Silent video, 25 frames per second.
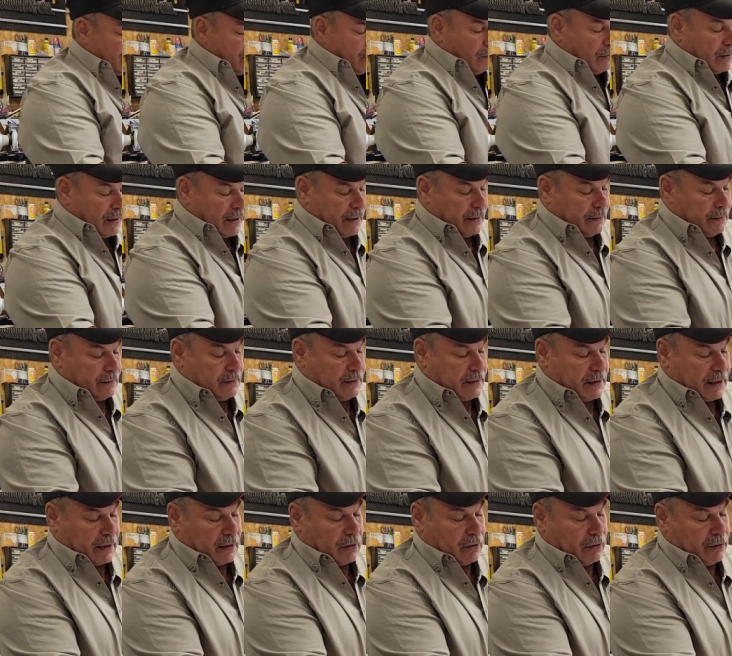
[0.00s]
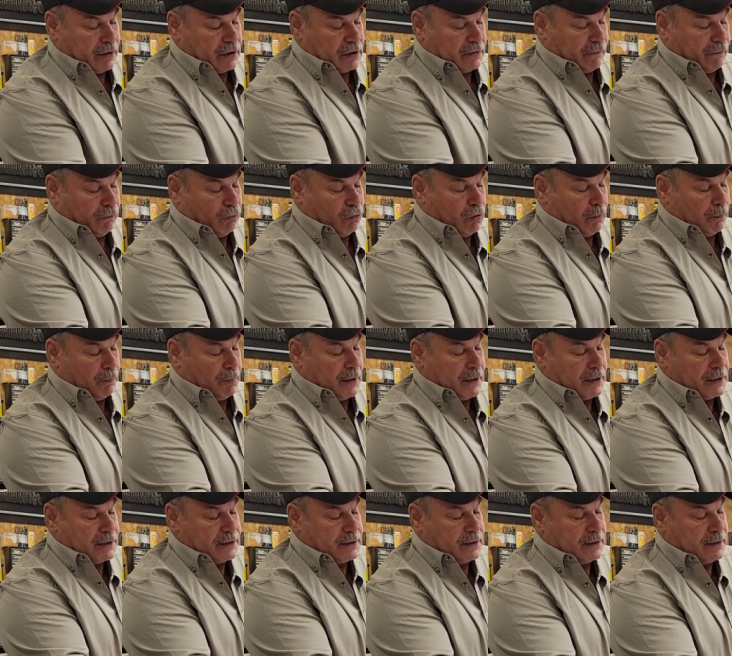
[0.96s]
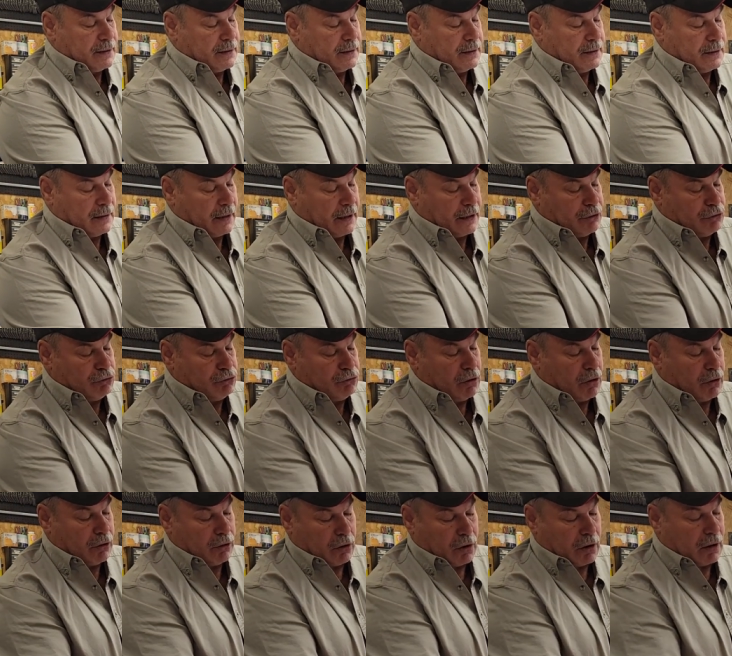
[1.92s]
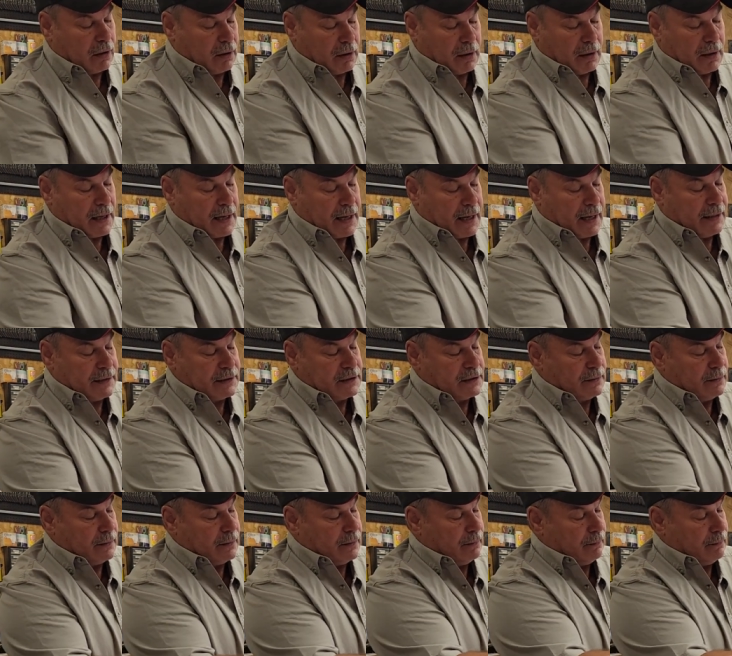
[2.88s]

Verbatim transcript: When I cut out this floor piece, I drew out all the lines